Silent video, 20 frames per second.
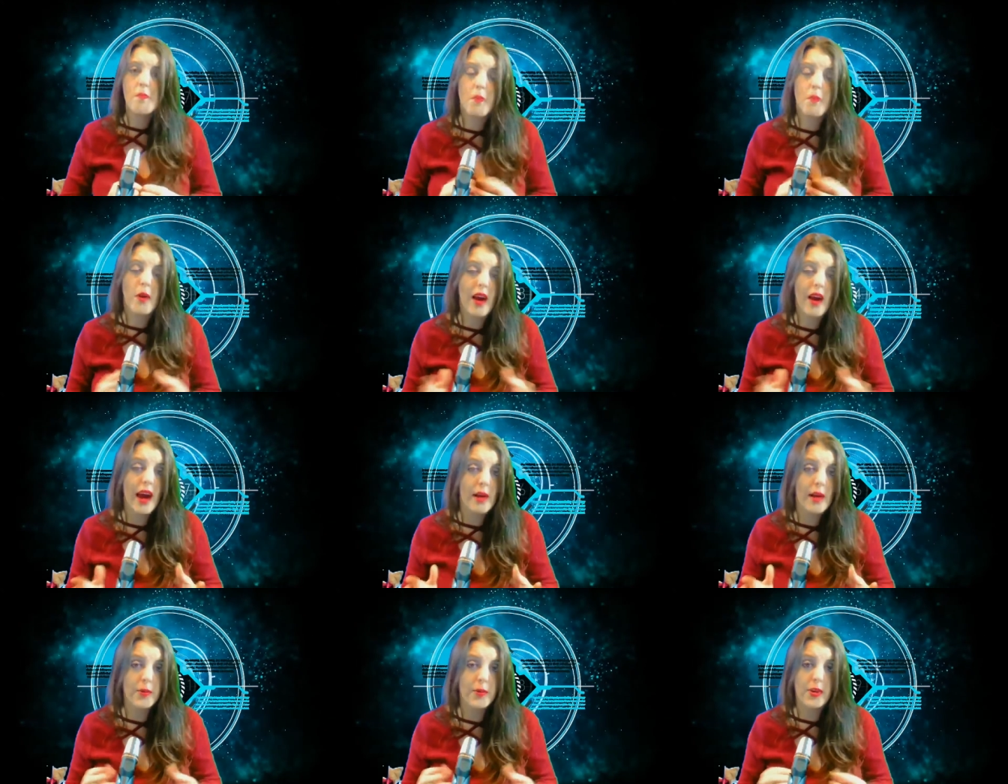
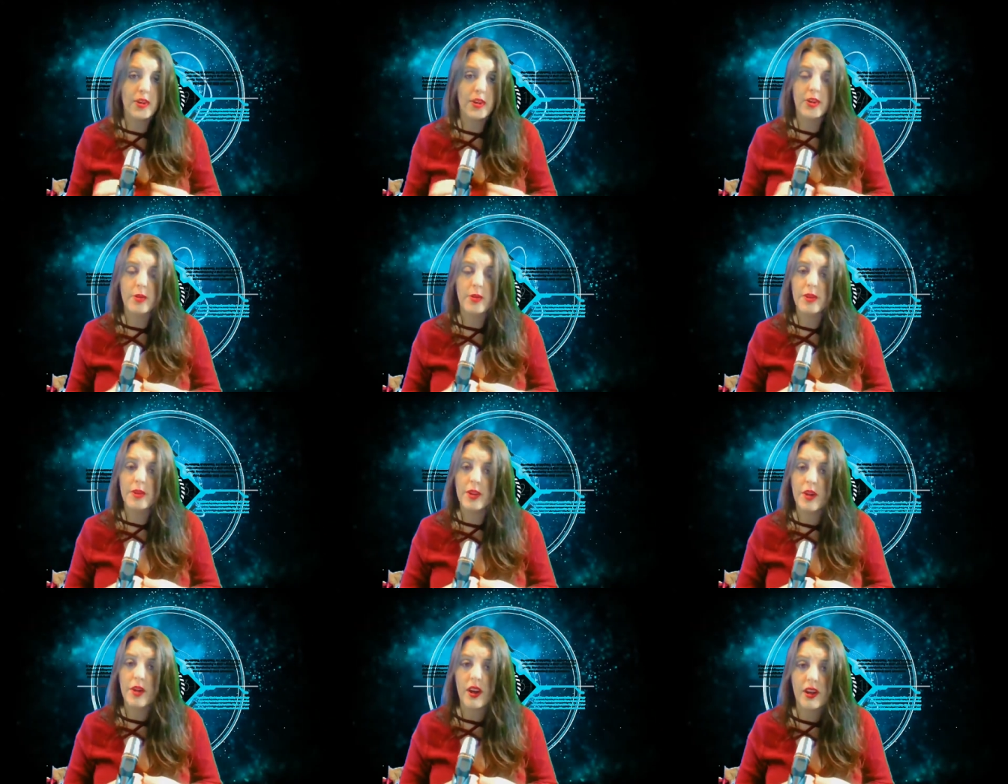Perhaps Ania
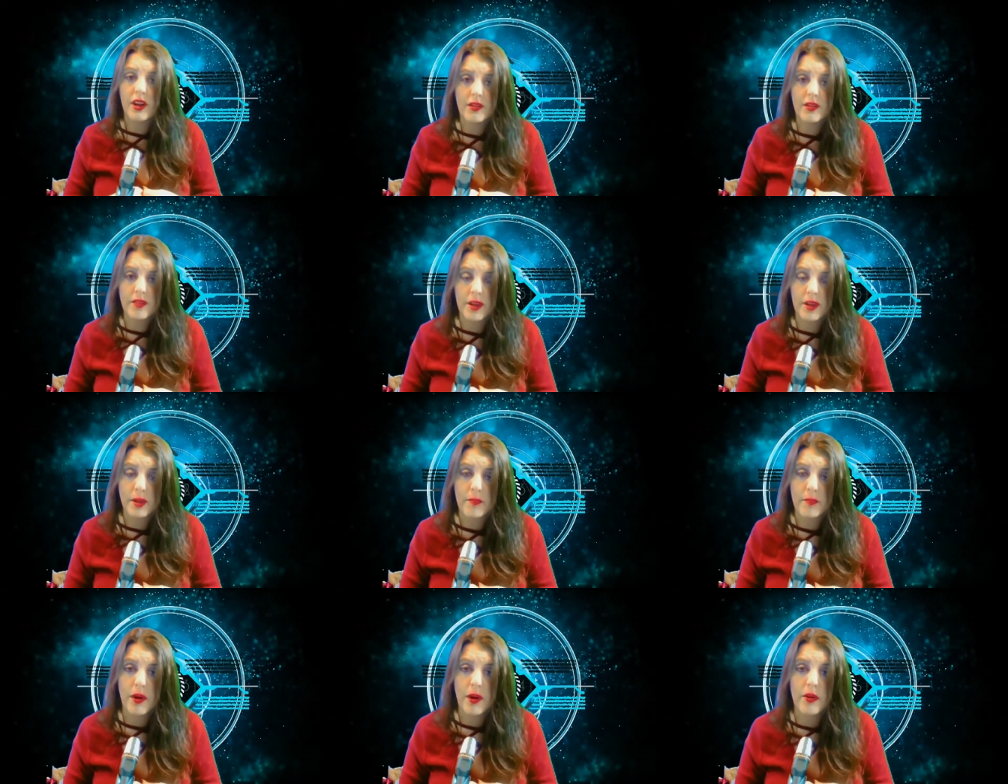was not
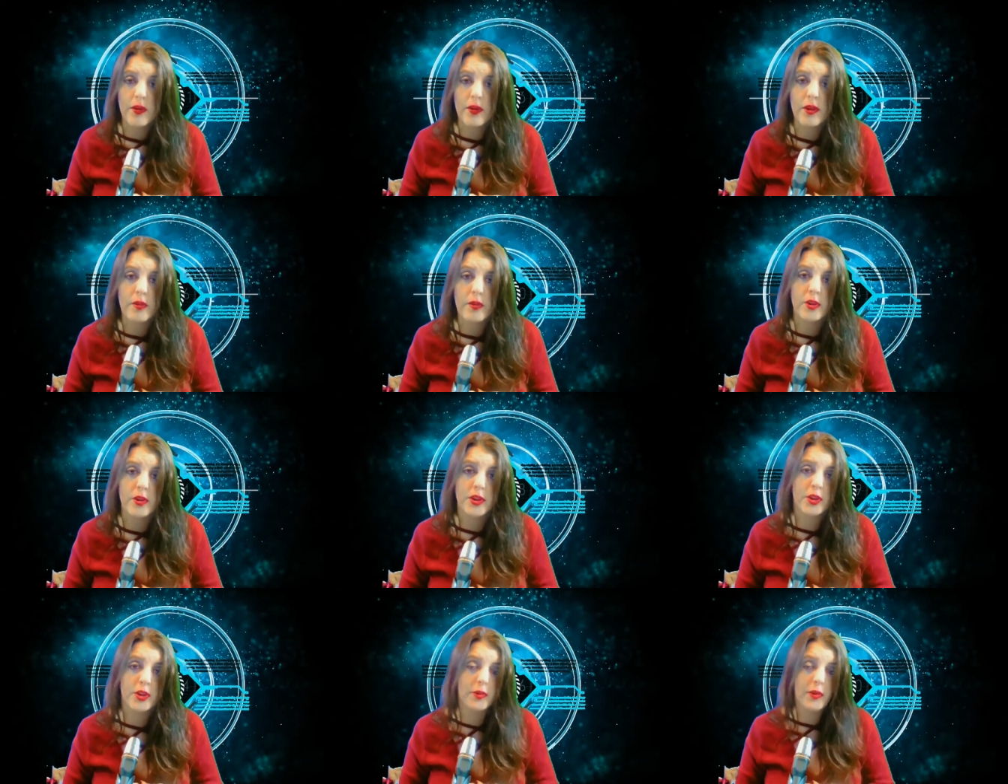living in Poland
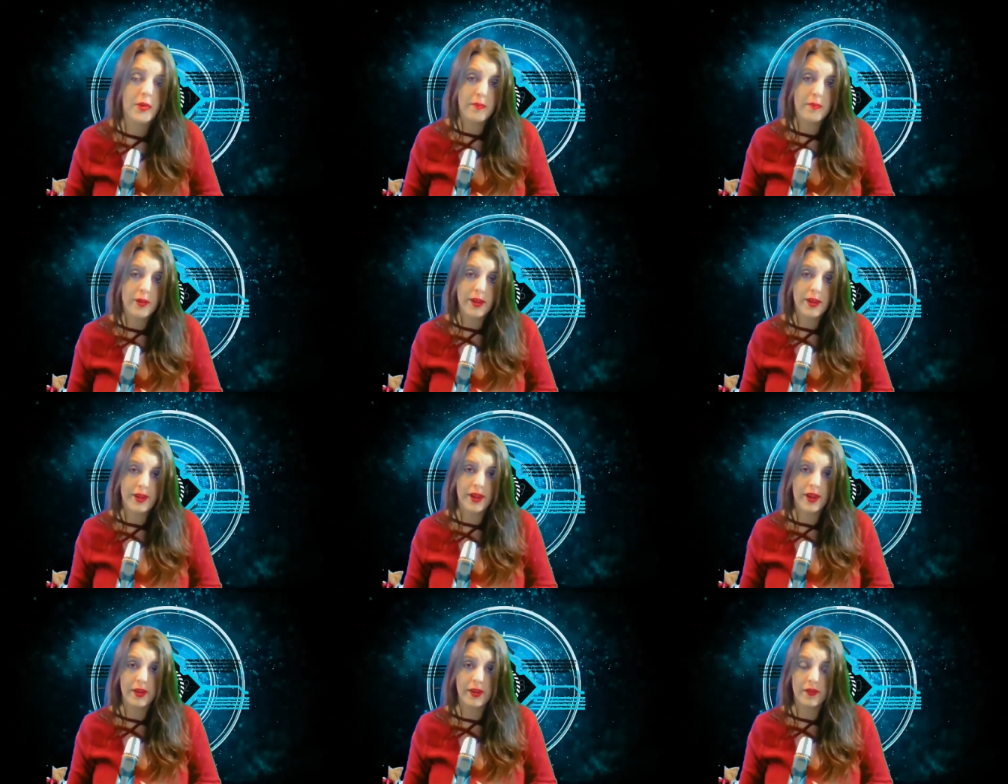when she went
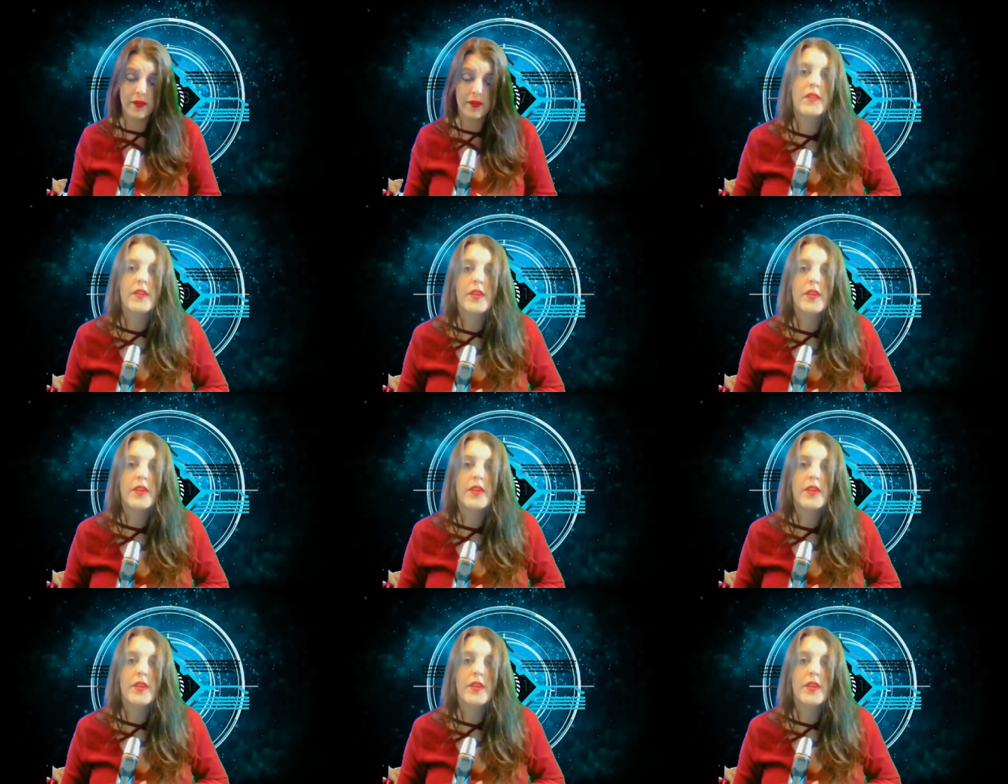missing.